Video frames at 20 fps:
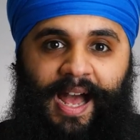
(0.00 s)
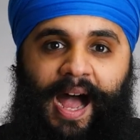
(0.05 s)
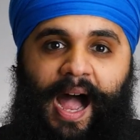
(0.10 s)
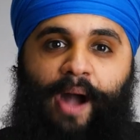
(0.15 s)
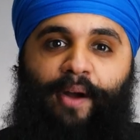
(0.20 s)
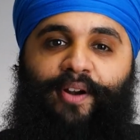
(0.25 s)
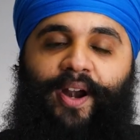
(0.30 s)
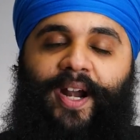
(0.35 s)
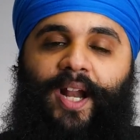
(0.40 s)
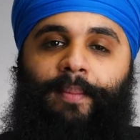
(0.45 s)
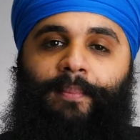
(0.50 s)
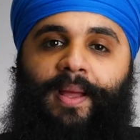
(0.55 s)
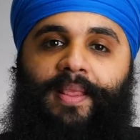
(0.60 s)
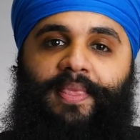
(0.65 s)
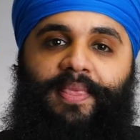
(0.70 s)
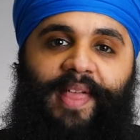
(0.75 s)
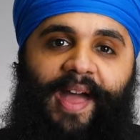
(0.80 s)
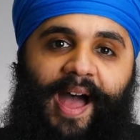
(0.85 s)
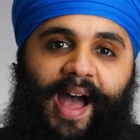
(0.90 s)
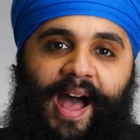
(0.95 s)
I would
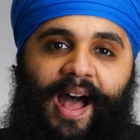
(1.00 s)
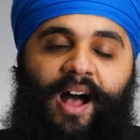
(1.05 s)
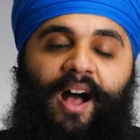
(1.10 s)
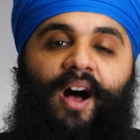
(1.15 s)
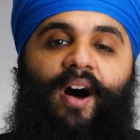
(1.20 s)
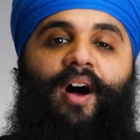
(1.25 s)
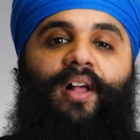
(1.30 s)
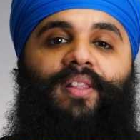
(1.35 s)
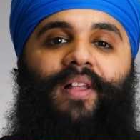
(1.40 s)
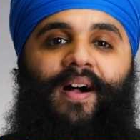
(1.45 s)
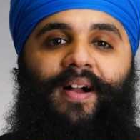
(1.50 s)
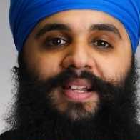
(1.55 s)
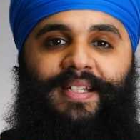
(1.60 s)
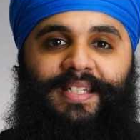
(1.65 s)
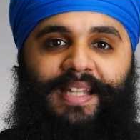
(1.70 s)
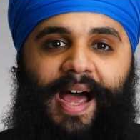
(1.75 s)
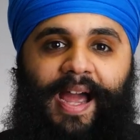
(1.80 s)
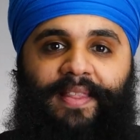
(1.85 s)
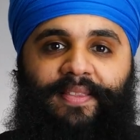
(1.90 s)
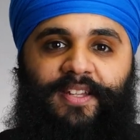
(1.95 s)
recommend that
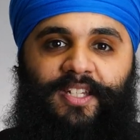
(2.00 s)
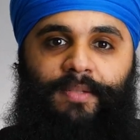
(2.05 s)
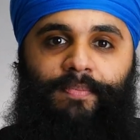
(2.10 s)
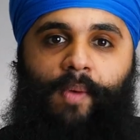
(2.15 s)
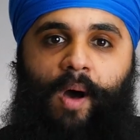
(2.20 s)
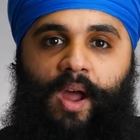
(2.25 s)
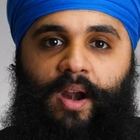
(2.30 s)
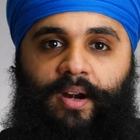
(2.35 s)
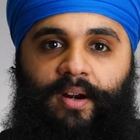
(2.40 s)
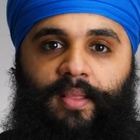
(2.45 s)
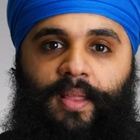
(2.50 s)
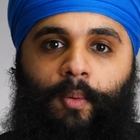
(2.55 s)
alongside this monitor.